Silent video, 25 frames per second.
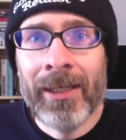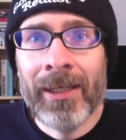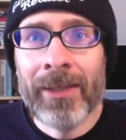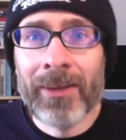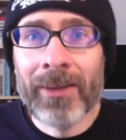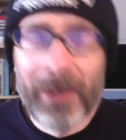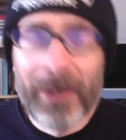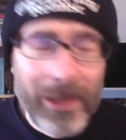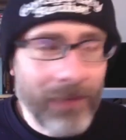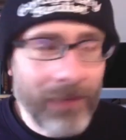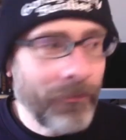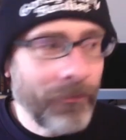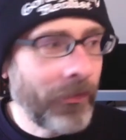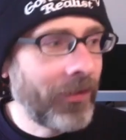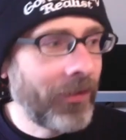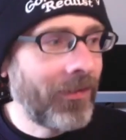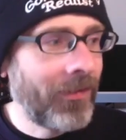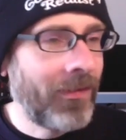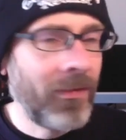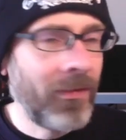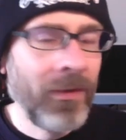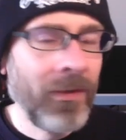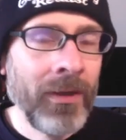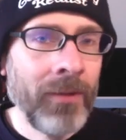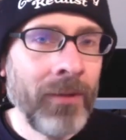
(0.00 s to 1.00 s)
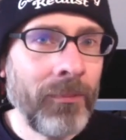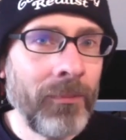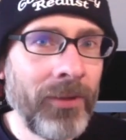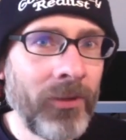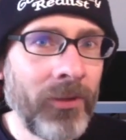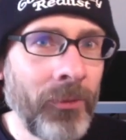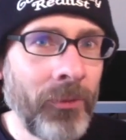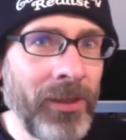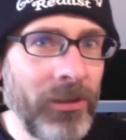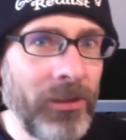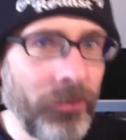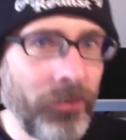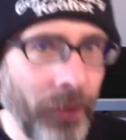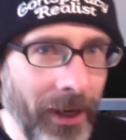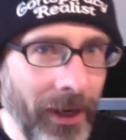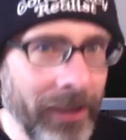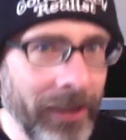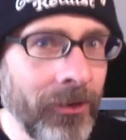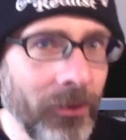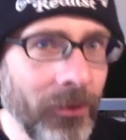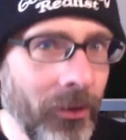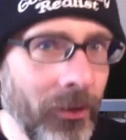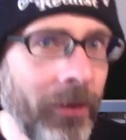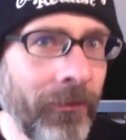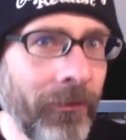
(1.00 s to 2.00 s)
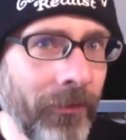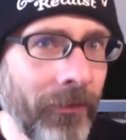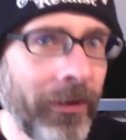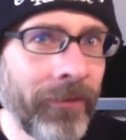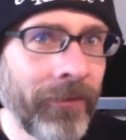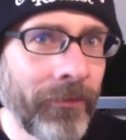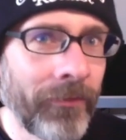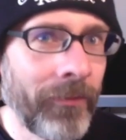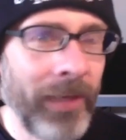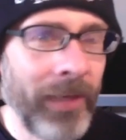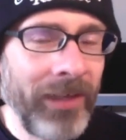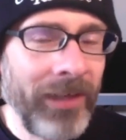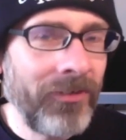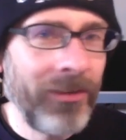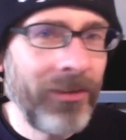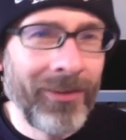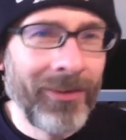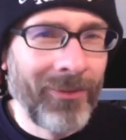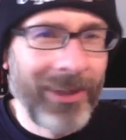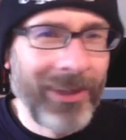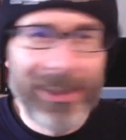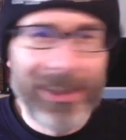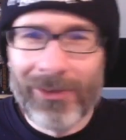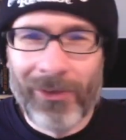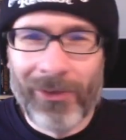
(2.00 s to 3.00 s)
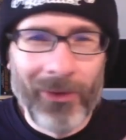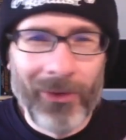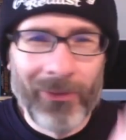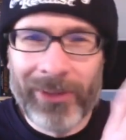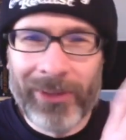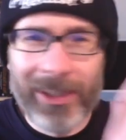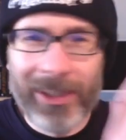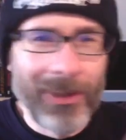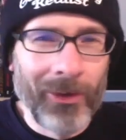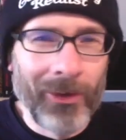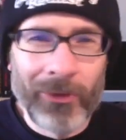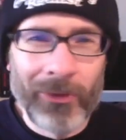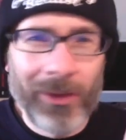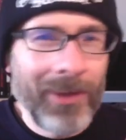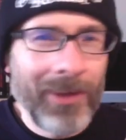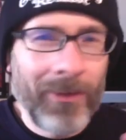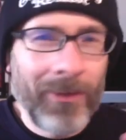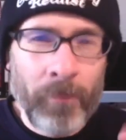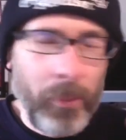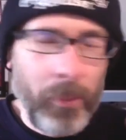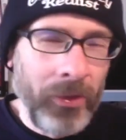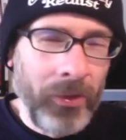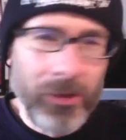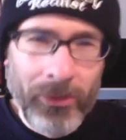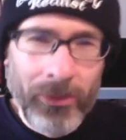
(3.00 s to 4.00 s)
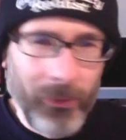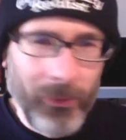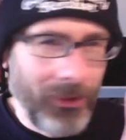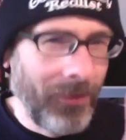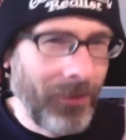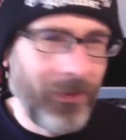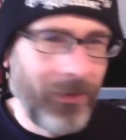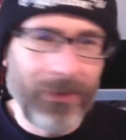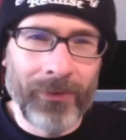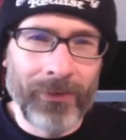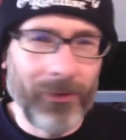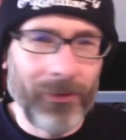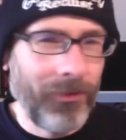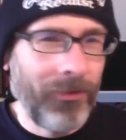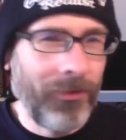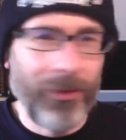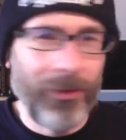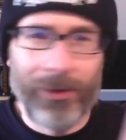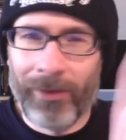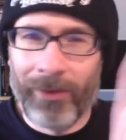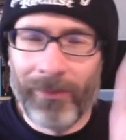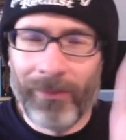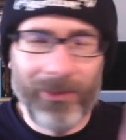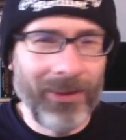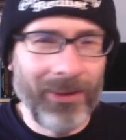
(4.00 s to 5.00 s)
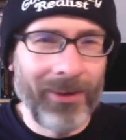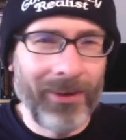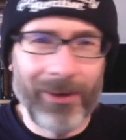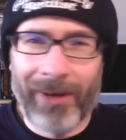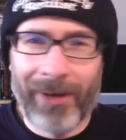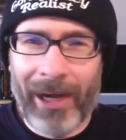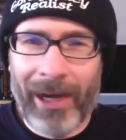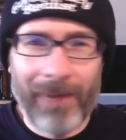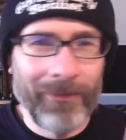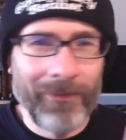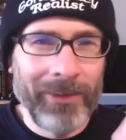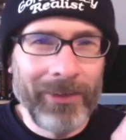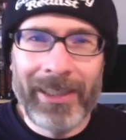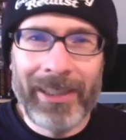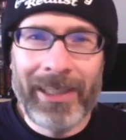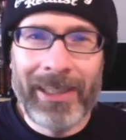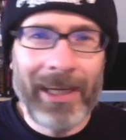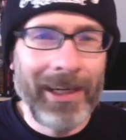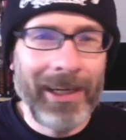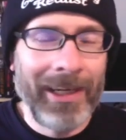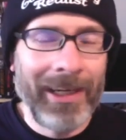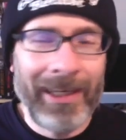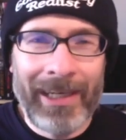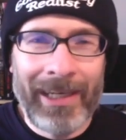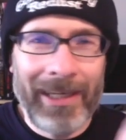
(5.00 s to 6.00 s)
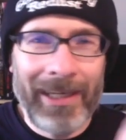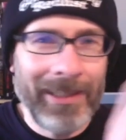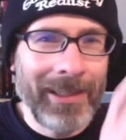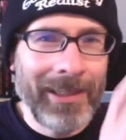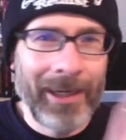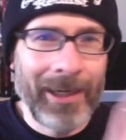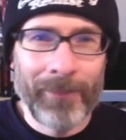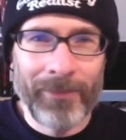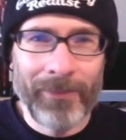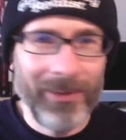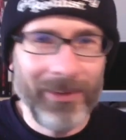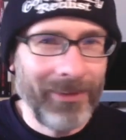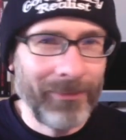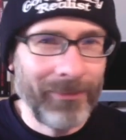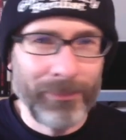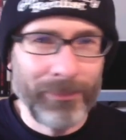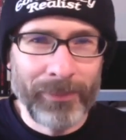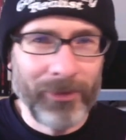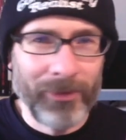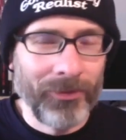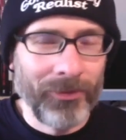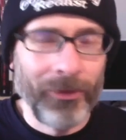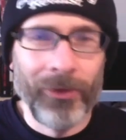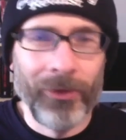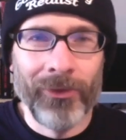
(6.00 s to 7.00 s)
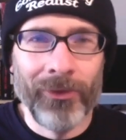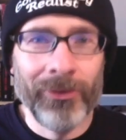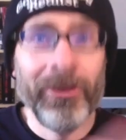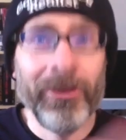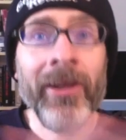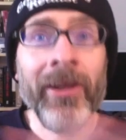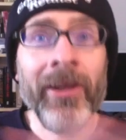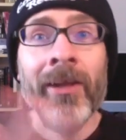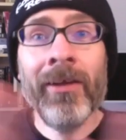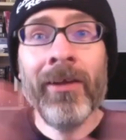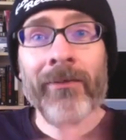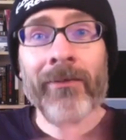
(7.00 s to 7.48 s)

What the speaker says: the difference between trying to look for information when you only know these polluted search terms that are heavily gate-kept and patrolled